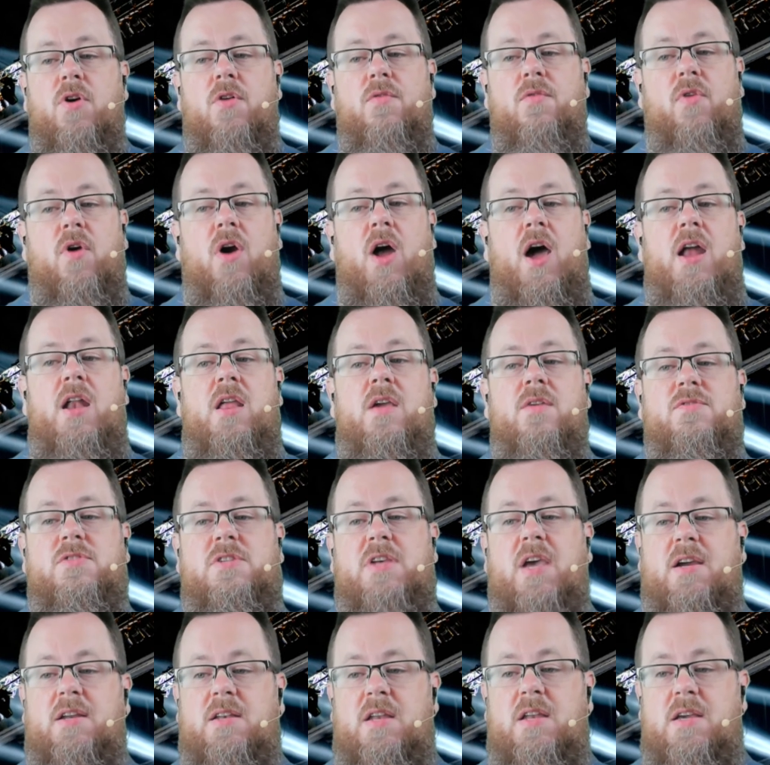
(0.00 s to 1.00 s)
through a variety of
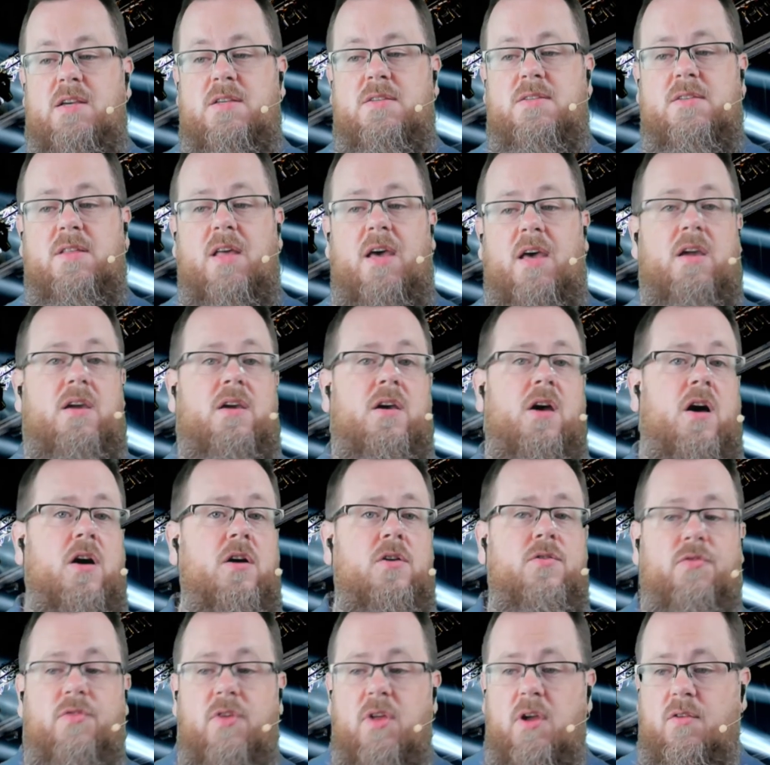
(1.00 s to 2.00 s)
techniques like
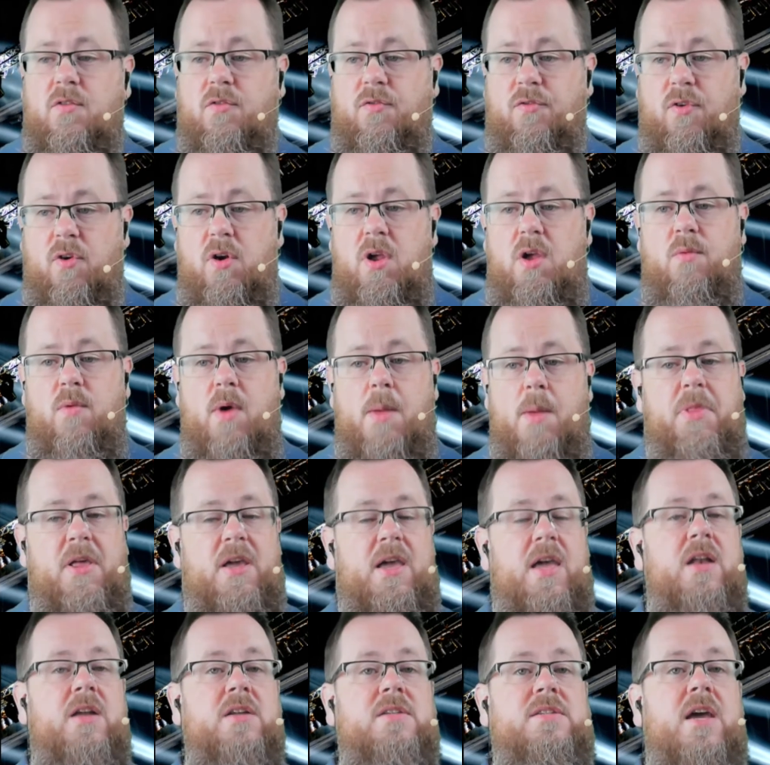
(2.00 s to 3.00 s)
conflict-free
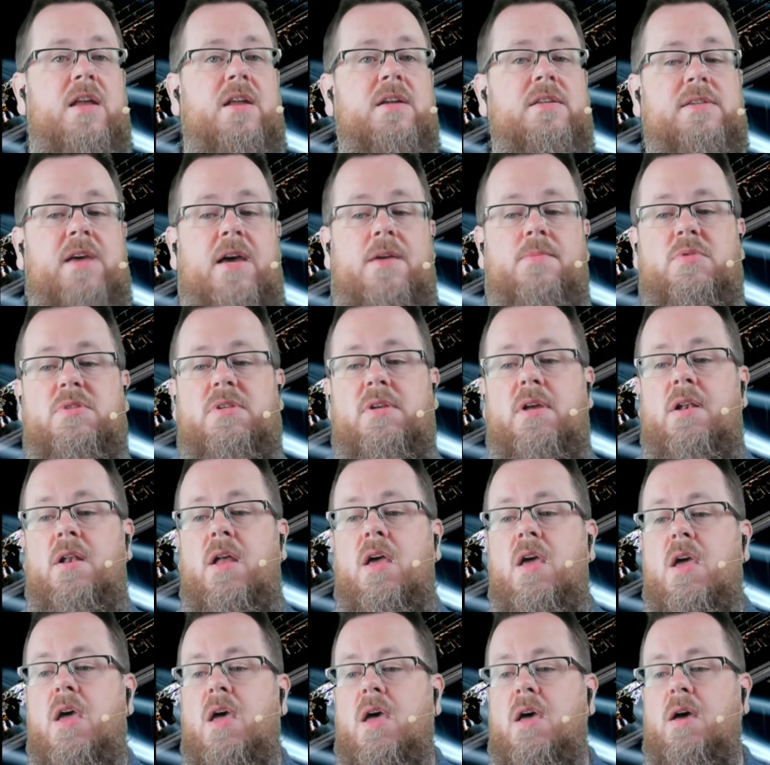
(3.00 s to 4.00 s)
replicated data types
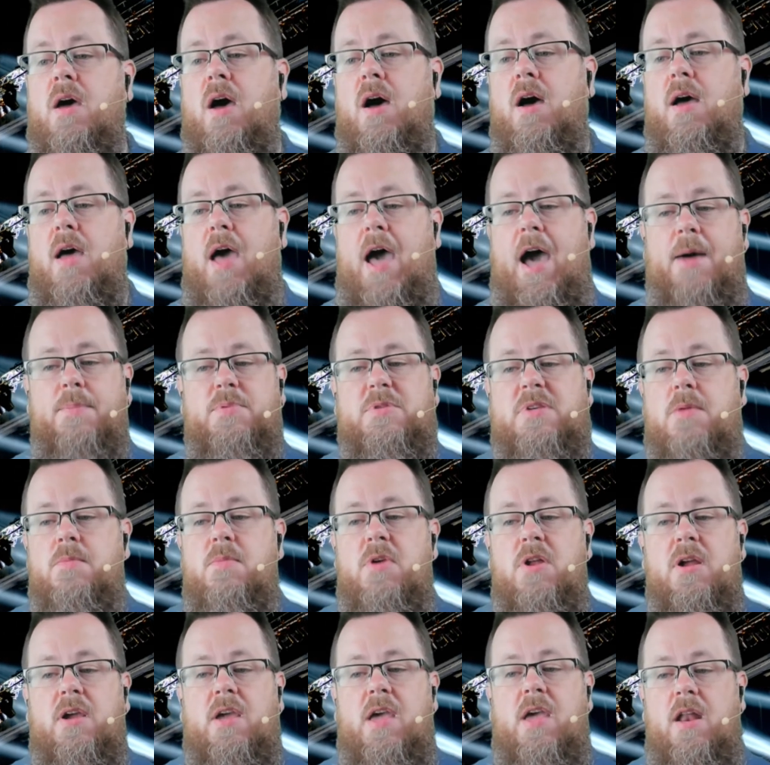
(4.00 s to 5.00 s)
and apps
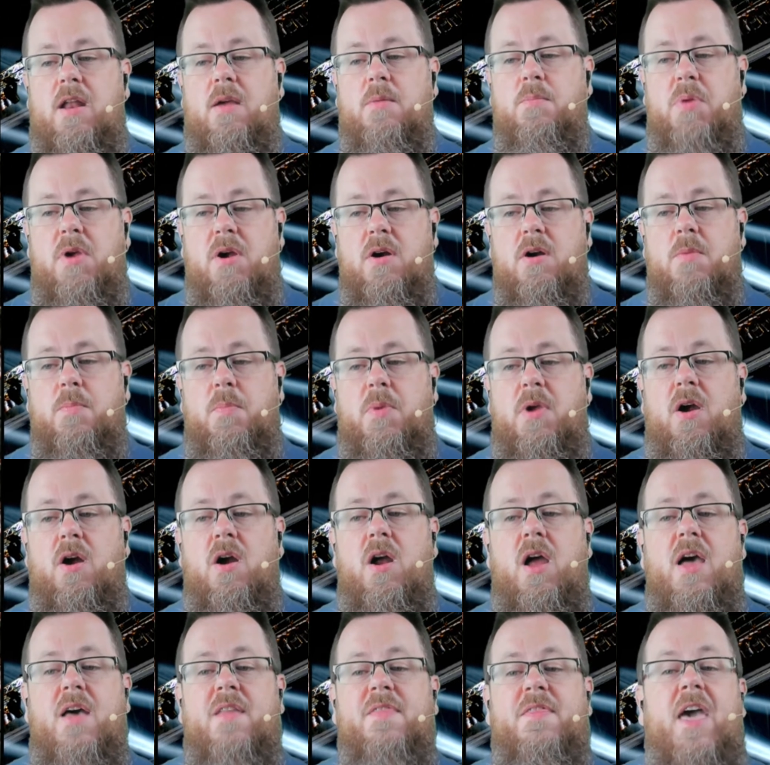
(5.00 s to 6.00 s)
communicating
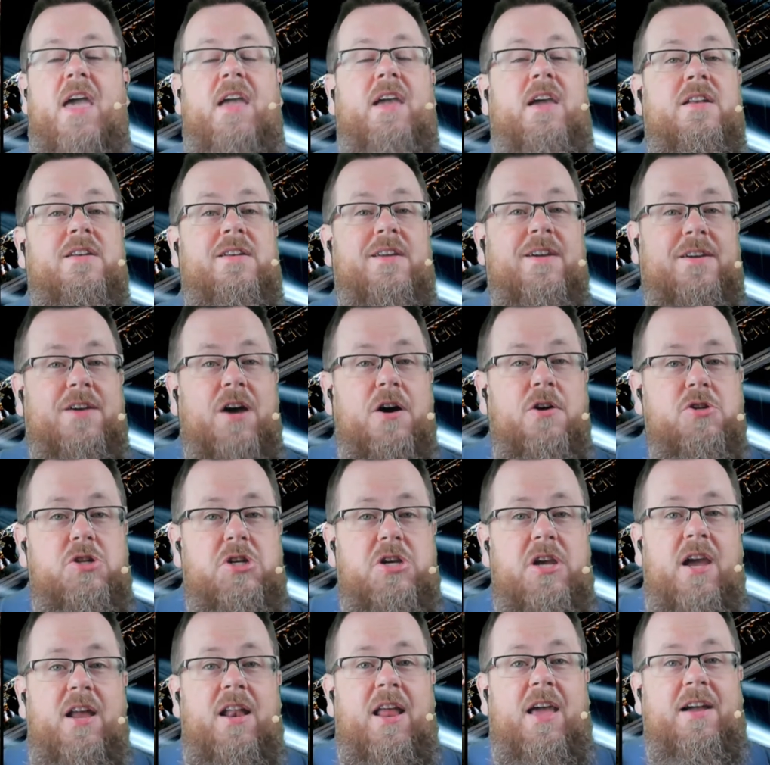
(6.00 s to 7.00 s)
peer-to-peer. They can
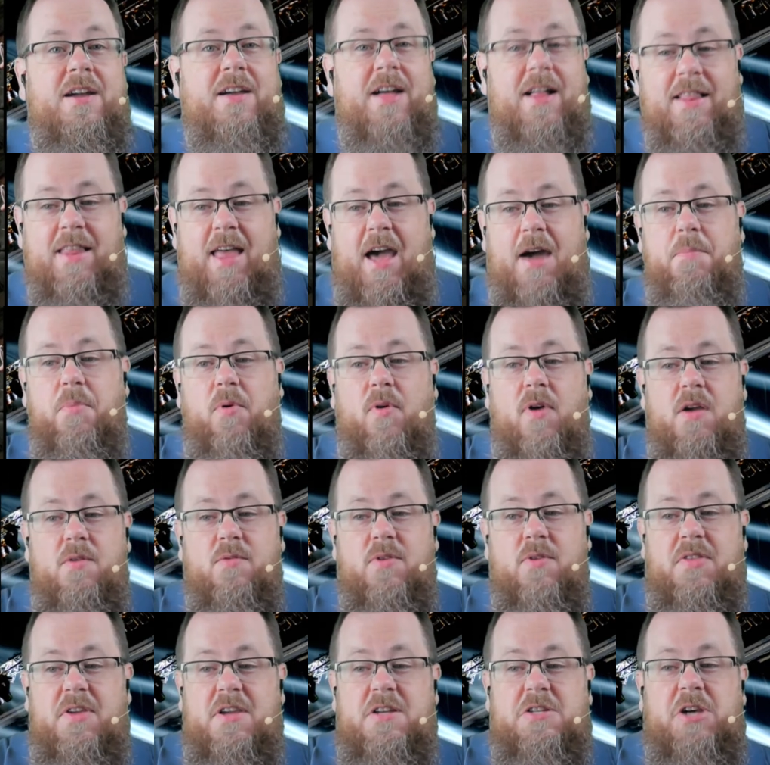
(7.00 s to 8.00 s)
negotiate and
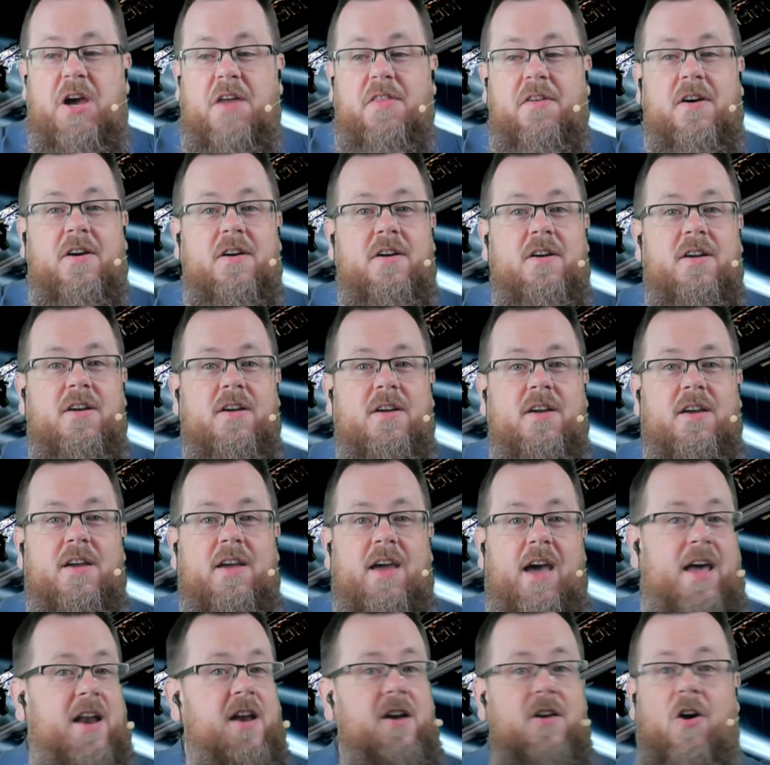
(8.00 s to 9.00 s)
collaborate with each other
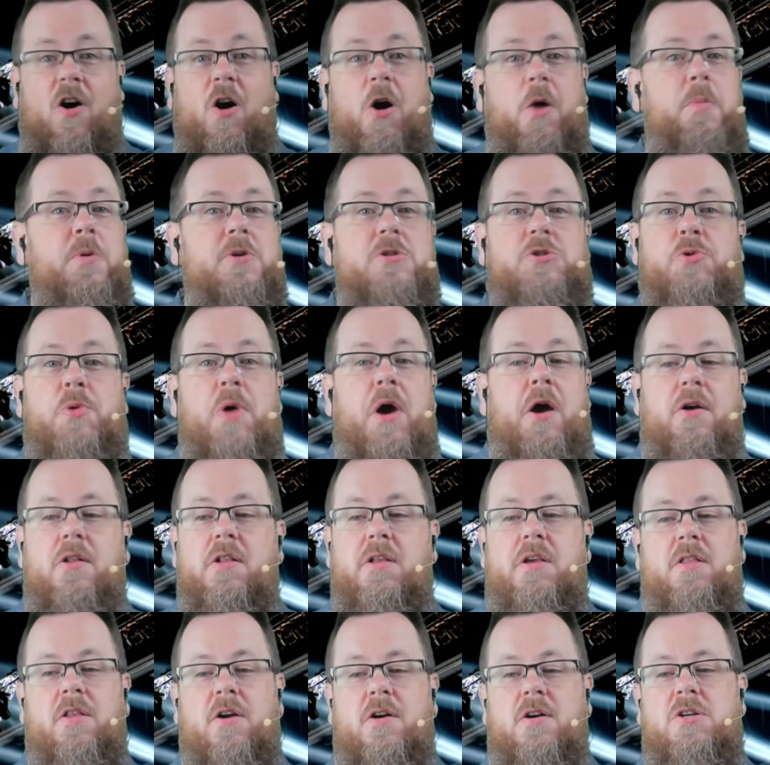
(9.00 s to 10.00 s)
at an
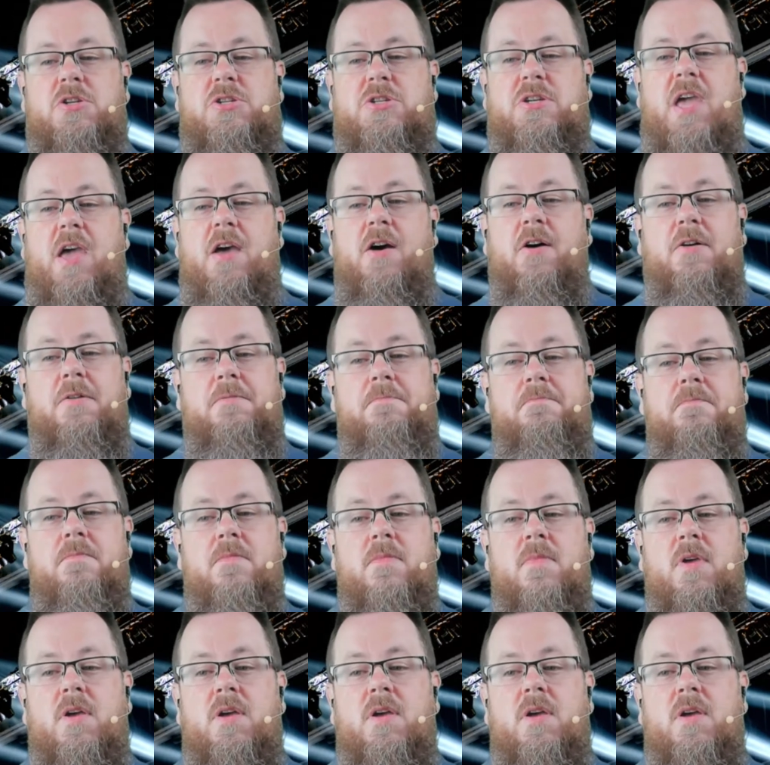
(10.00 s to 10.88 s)
arbitrarily large scale.